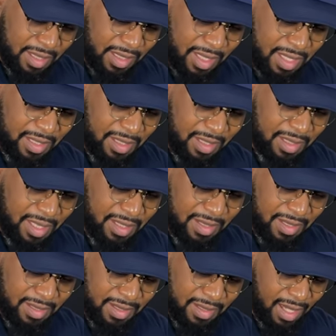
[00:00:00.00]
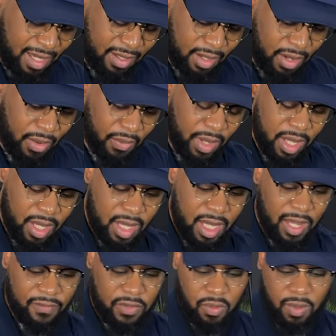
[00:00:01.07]
Is it this? Is it that? No.
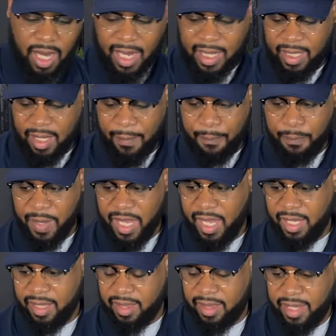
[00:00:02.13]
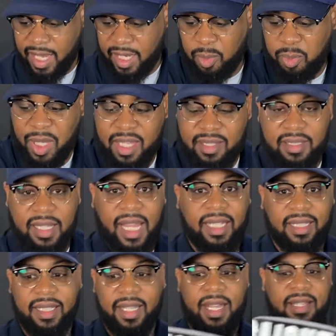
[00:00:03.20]
If you got a big, thick piece
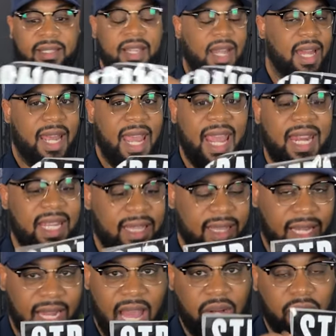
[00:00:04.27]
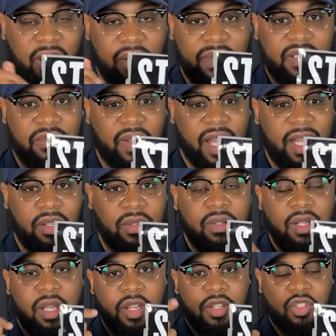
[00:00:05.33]
like this on anything, I don't care if it's
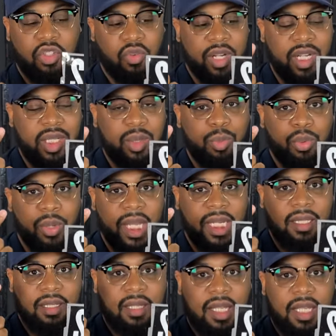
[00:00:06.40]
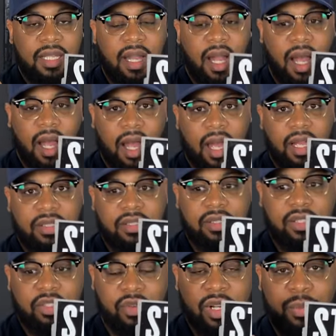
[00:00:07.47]
vinyl, screen print, uh,
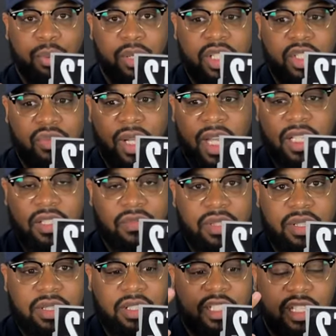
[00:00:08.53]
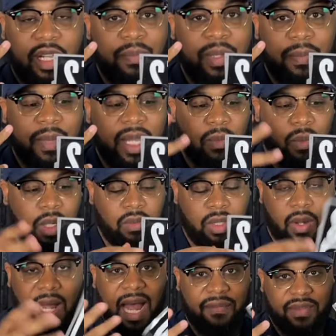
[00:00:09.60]
screen print transfers, sublimate. Well,
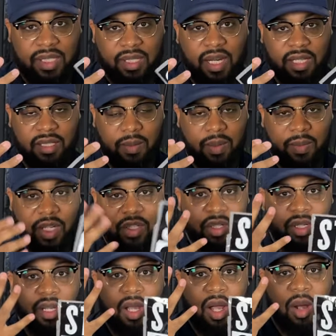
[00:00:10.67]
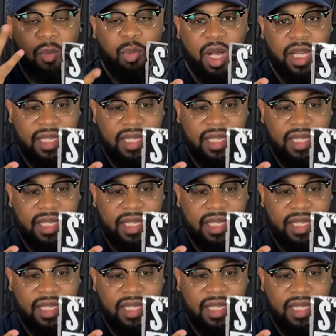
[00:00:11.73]
no, obviously not sublimation, but